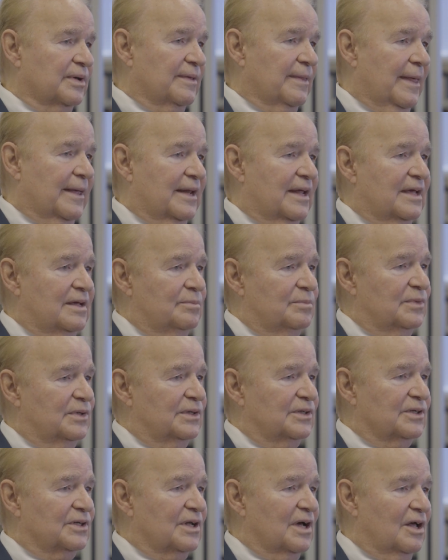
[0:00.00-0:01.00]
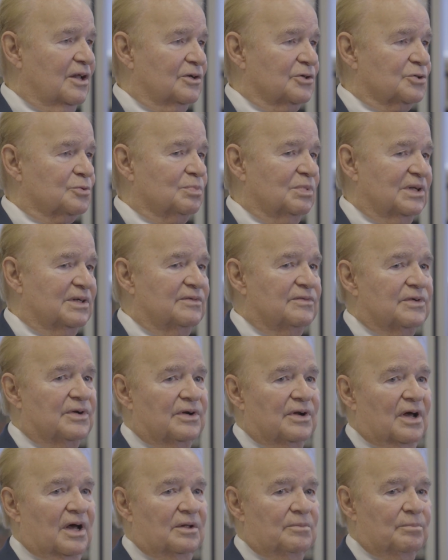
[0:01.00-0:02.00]
and that $8 million, believe it or
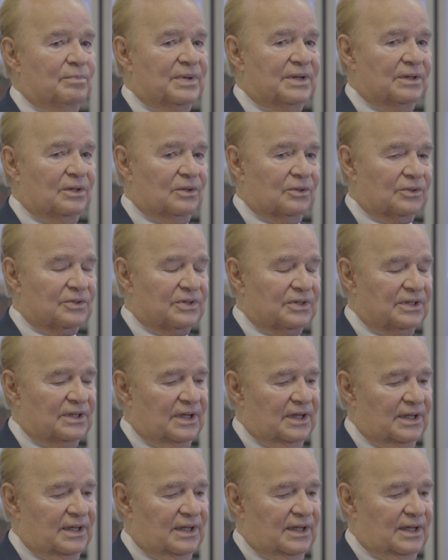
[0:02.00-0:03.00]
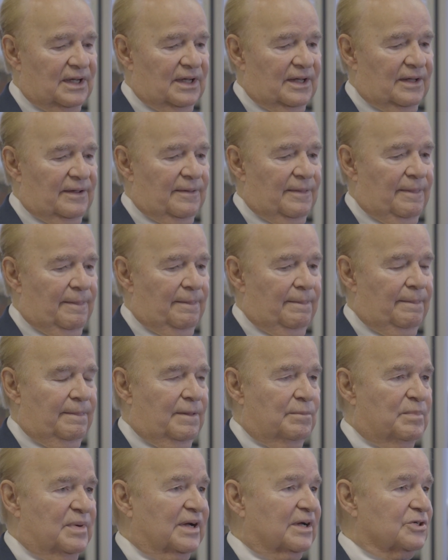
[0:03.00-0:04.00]
not, built
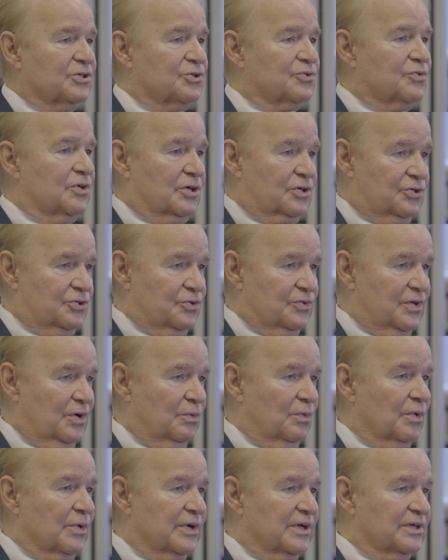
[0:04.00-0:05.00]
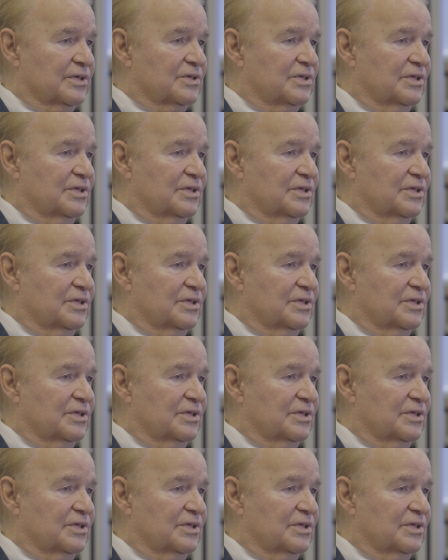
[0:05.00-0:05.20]
the megastructure that we're in